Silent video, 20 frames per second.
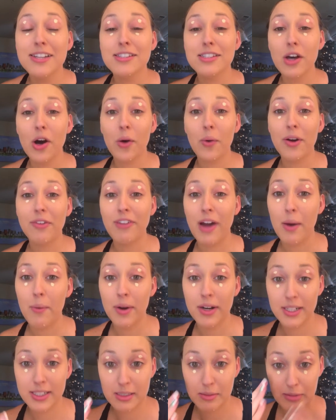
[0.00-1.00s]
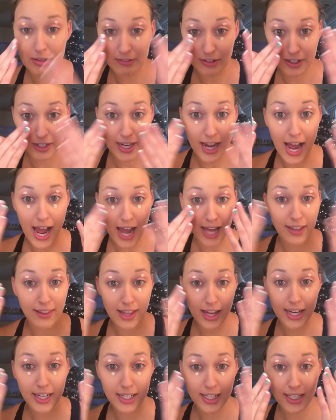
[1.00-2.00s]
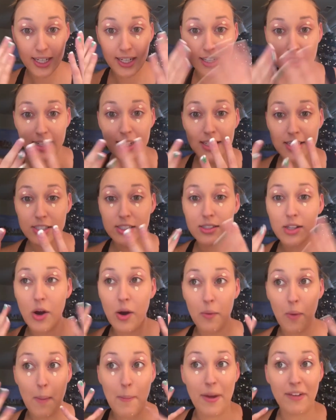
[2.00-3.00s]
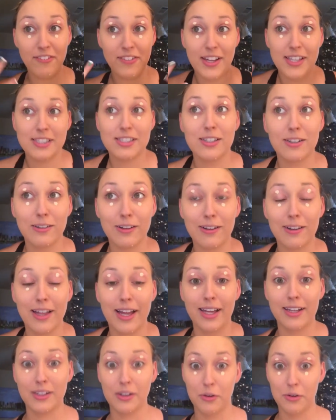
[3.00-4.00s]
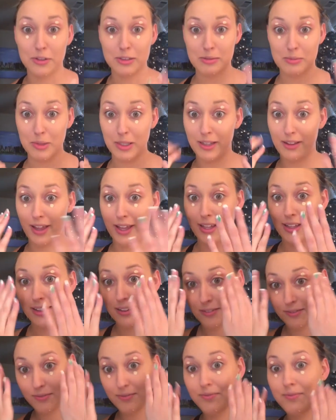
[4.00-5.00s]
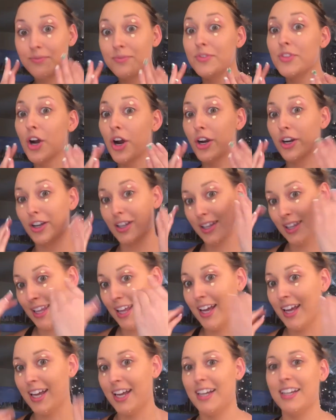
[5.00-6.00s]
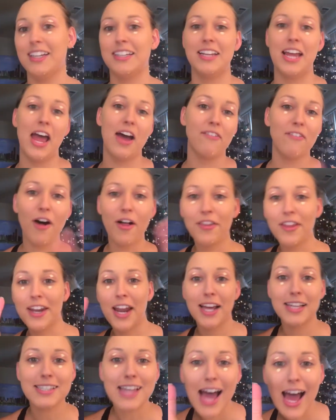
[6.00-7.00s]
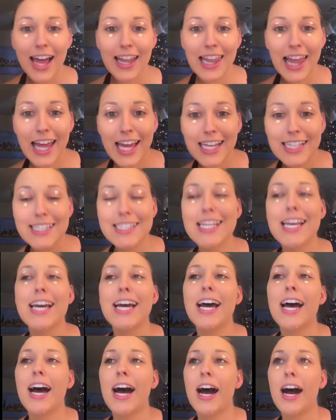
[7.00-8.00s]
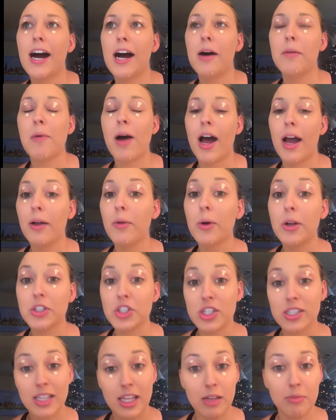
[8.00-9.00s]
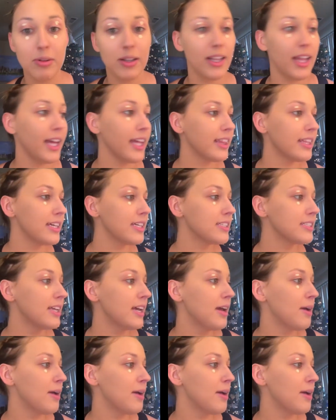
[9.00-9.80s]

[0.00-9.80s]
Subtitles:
So if I want it to be very highlighted, so I want my face to look like noticeably like dark and light and have all the nice highlights, I will just keep it like this.